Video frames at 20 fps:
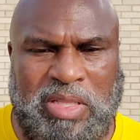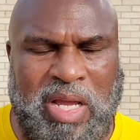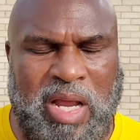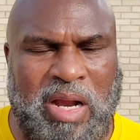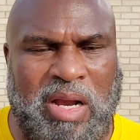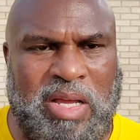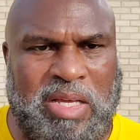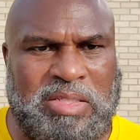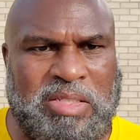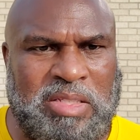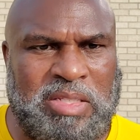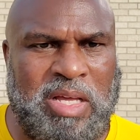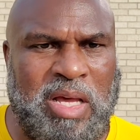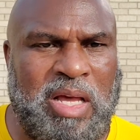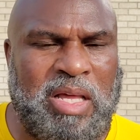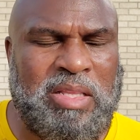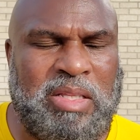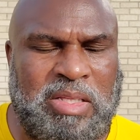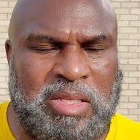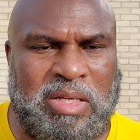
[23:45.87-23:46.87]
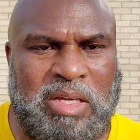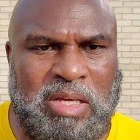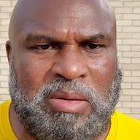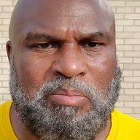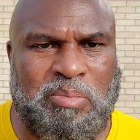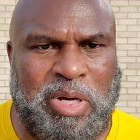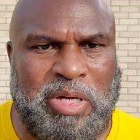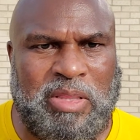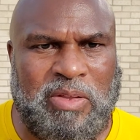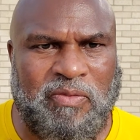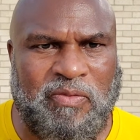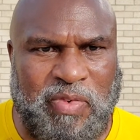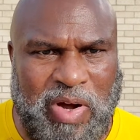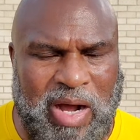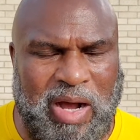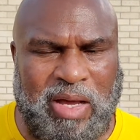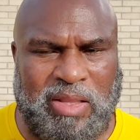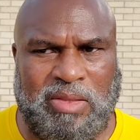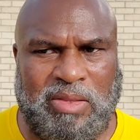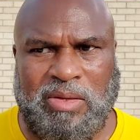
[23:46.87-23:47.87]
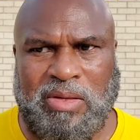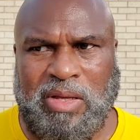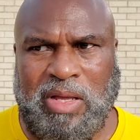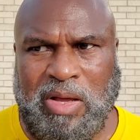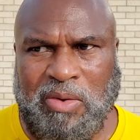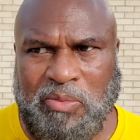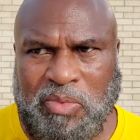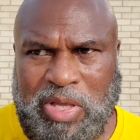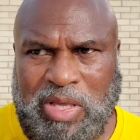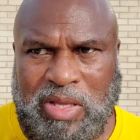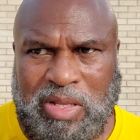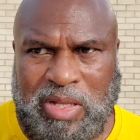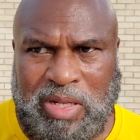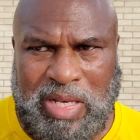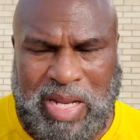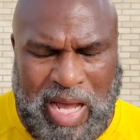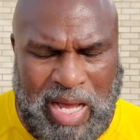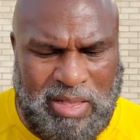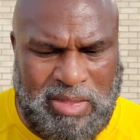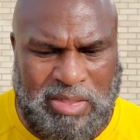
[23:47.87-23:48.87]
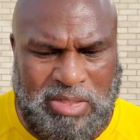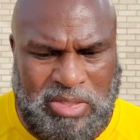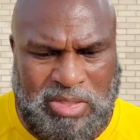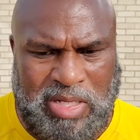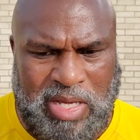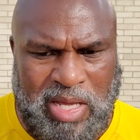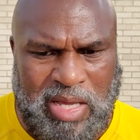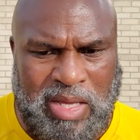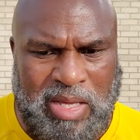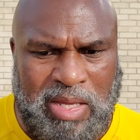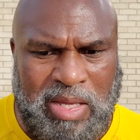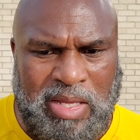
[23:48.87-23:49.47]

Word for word: There is none good but the Father. And we acknowledge that.